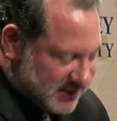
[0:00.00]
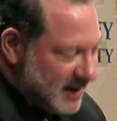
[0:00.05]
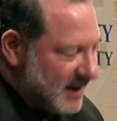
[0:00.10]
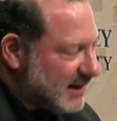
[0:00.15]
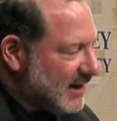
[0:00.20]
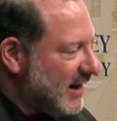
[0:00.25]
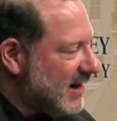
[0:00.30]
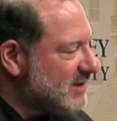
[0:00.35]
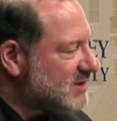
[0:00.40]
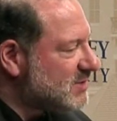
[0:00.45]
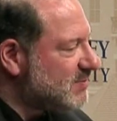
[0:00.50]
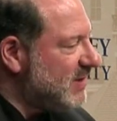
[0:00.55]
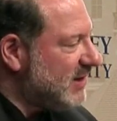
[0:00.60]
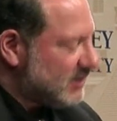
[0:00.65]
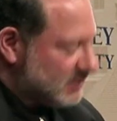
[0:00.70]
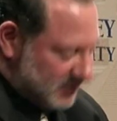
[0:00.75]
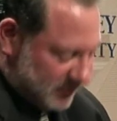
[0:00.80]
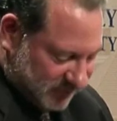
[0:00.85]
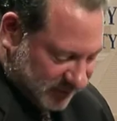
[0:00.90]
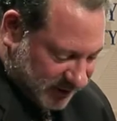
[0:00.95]
that
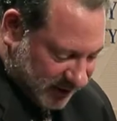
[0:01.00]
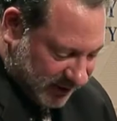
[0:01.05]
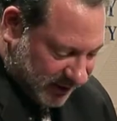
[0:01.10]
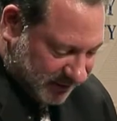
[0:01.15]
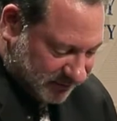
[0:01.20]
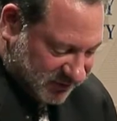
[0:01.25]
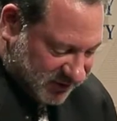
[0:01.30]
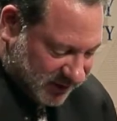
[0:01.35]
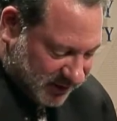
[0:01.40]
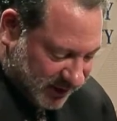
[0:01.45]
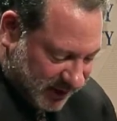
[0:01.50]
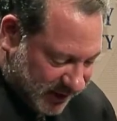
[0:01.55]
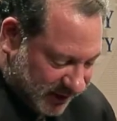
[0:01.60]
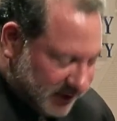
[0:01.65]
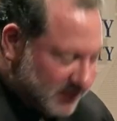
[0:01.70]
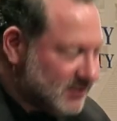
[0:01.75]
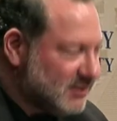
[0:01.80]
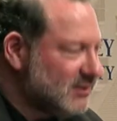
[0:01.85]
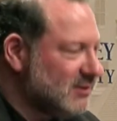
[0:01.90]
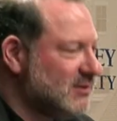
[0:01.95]
aspect of time
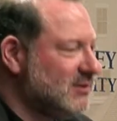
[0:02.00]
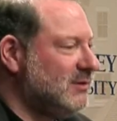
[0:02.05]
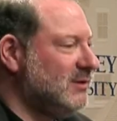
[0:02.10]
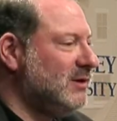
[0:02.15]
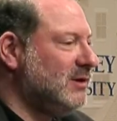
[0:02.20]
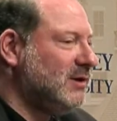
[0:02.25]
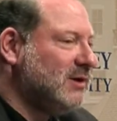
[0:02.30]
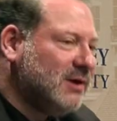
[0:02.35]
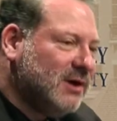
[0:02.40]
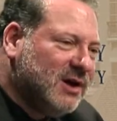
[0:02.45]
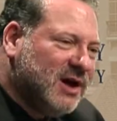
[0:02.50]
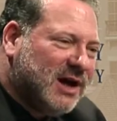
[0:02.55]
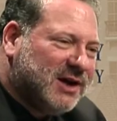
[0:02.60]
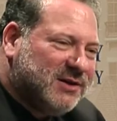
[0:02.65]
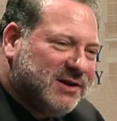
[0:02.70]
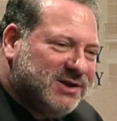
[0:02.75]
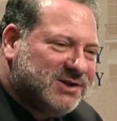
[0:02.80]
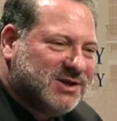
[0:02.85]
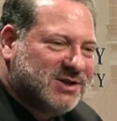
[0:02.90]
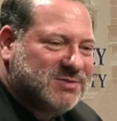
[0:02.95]
tonight, at
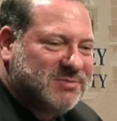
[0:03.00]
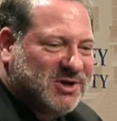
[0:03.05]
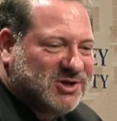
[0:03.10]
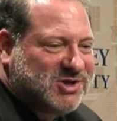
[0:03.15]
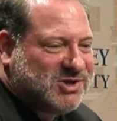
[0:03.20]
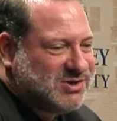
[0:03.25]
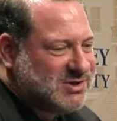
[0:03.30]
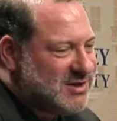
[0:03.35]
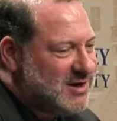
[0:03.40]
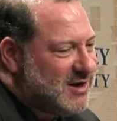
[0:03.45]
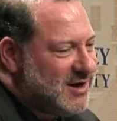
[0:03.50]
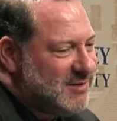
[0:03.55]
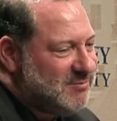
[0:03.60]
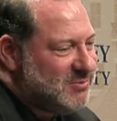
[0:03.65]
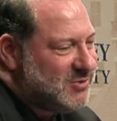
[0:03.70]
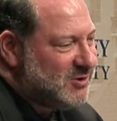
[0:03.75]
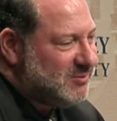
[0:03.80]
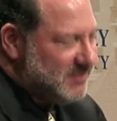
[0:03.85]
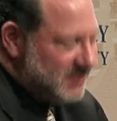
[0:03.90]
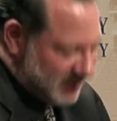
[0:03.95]
least as much as time
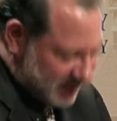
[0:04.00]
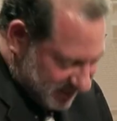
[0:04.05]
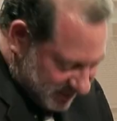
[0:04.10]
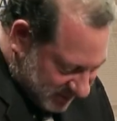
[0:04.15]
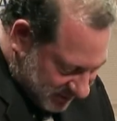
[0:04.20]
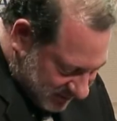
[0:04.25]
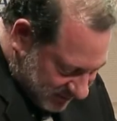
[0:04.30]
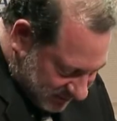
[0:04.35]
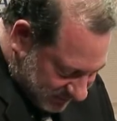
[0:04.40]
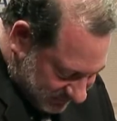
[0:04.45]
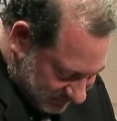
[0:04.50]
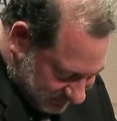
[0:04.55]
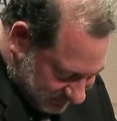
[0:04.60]
permits.